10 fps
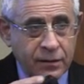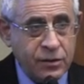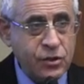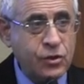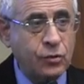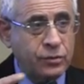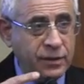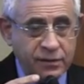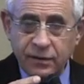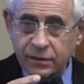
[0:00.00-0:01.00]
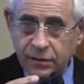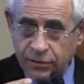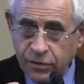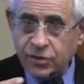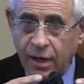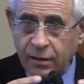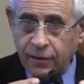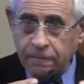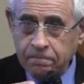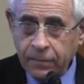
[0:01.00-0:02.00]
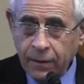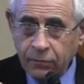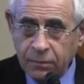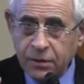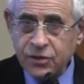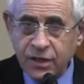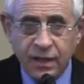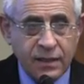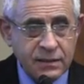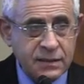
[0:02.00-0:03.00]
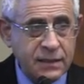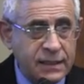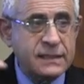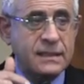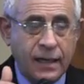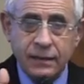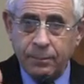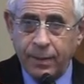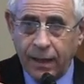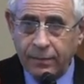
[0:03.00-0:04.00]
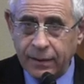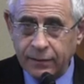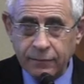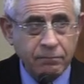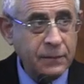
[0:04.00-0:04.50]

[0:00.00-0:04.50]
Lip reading: they shoot at each other with machine guns inside the parliament.